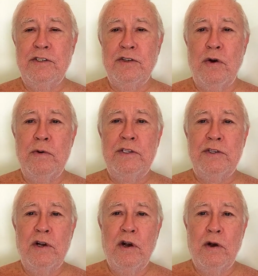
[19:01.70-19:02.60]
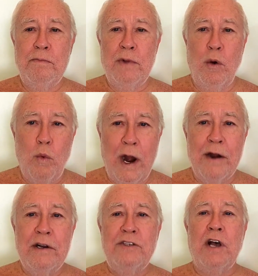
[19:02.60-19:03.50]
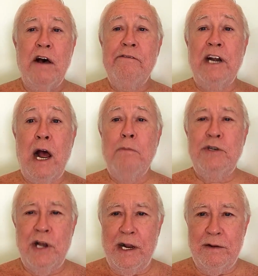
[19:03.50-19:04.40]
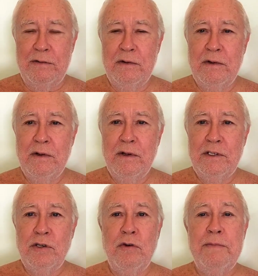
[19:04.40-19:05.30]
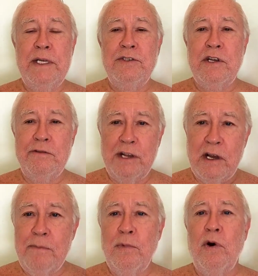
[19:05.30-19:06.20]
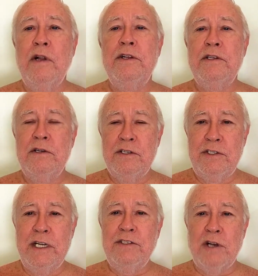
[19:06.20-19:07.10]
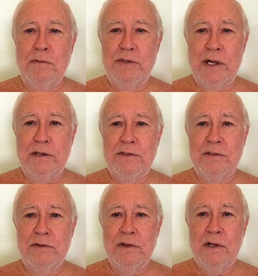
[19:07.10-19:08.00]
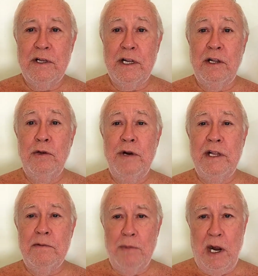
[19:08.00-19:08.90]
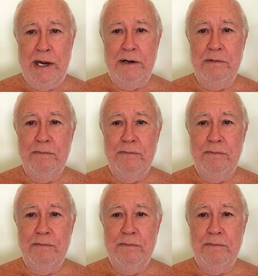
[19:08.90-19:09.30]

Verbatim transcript: is always awareness of an object. So it means giving up all the sense objects, including the mind.